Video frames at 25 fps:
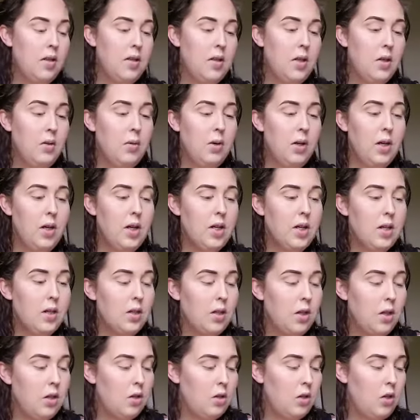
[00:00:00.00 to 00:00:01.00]
So we're gonna
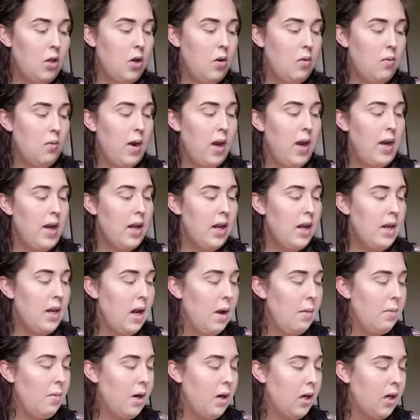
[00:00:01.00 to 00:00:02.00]
go right in.
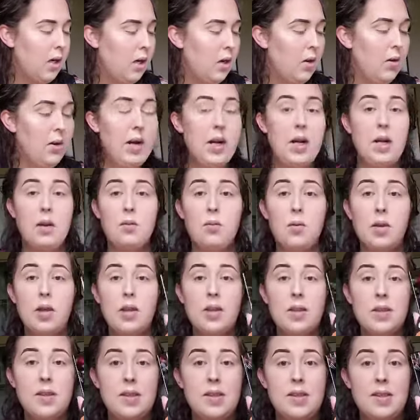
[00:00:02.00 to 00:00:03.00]
I'm gonna go in
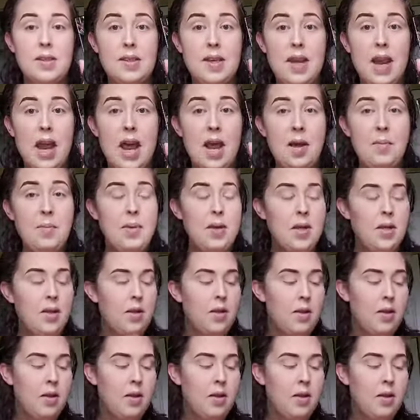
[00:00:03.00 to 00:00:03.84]
with Snap